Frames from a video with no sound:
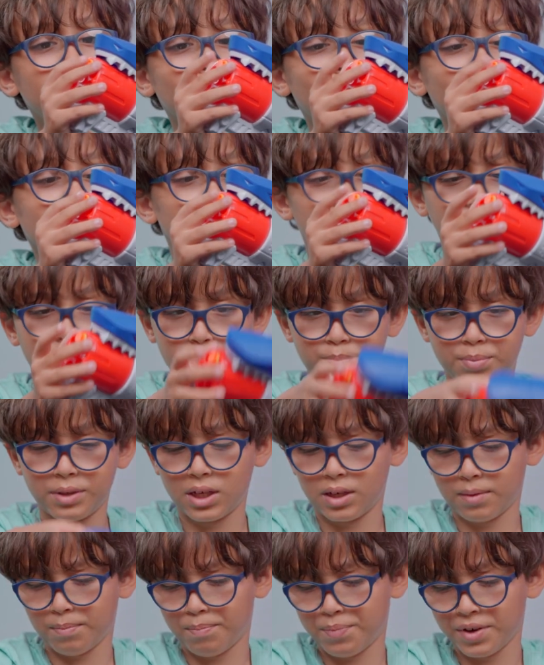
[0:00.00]
orange
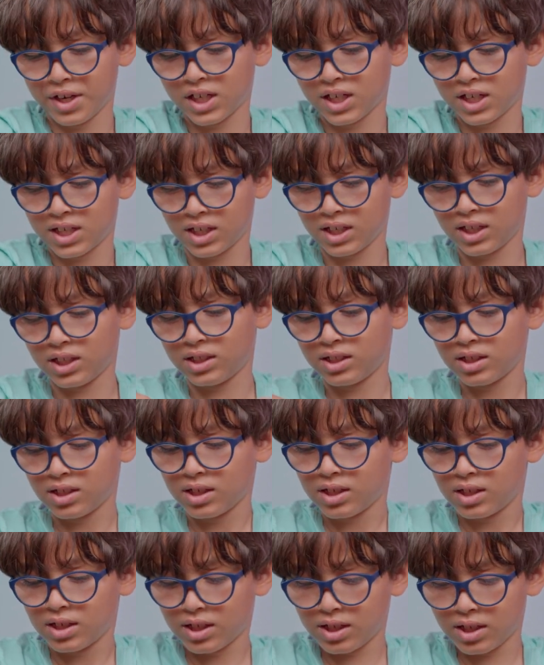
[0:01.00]
bit, because
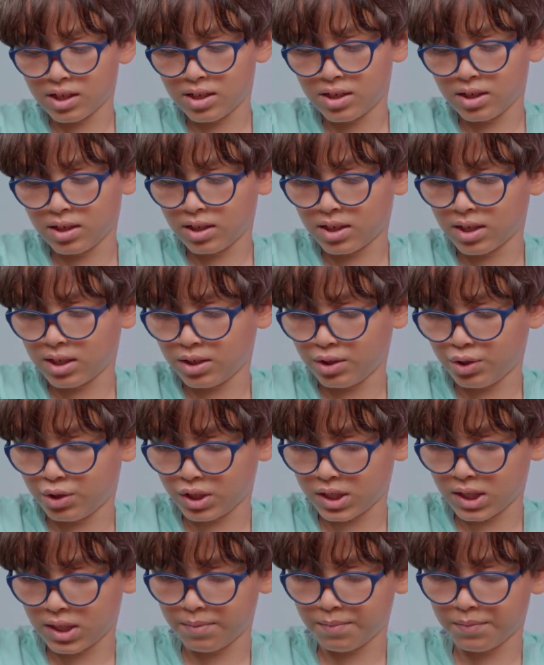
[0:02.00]
it can get
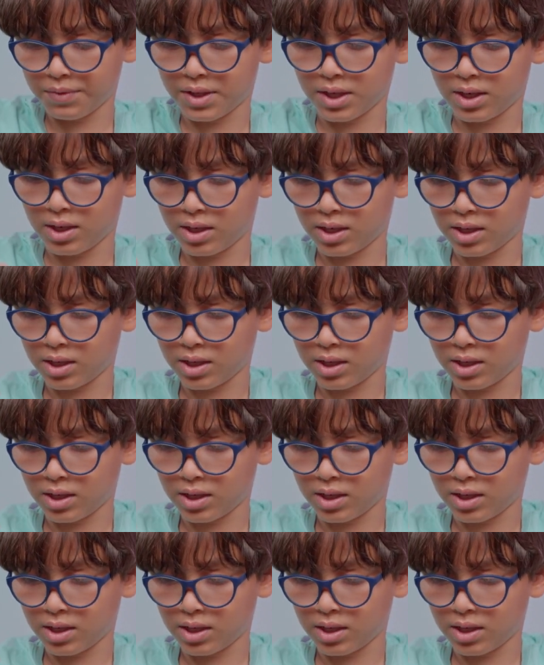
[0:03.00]
jammed and